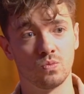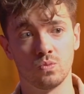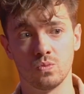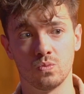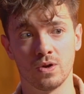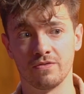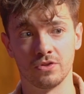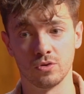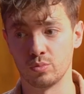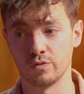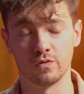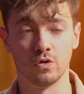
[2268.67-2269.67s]
whether you're
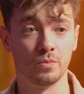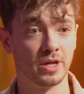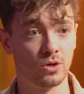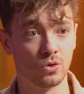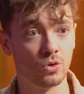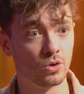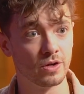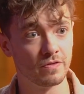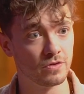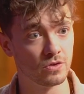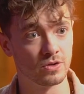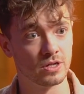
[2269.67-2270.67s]
performing or
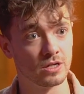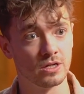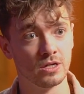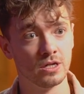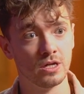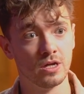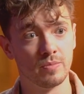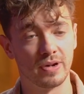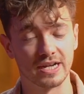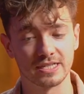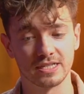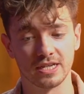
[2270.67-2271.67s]
if you're in a
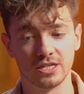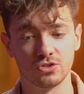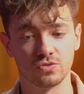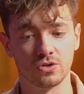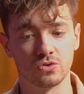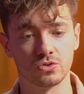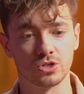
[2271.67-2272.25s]
backstage role.